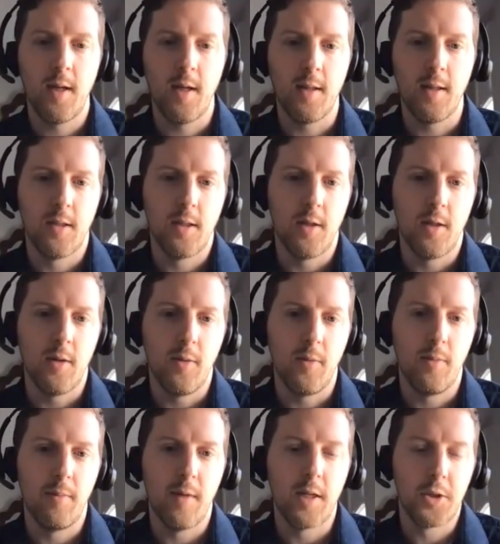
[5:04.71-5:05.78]
And so
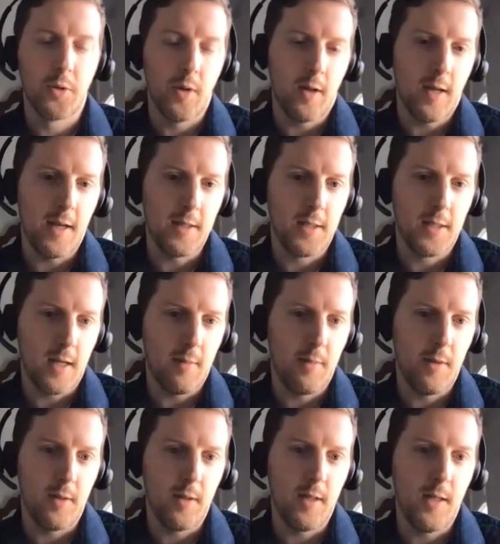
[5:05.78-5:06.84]
Montreal has that
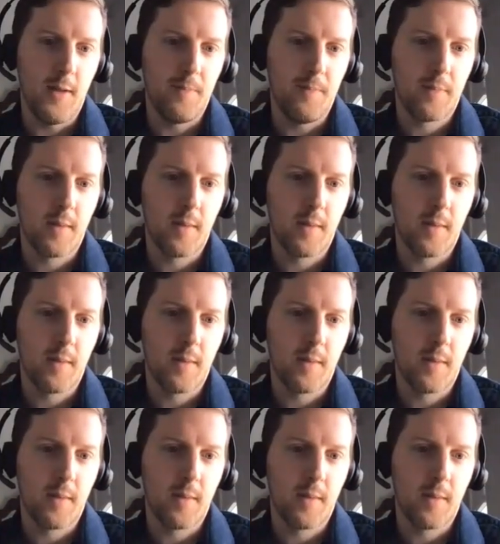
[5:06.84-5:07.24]
ability.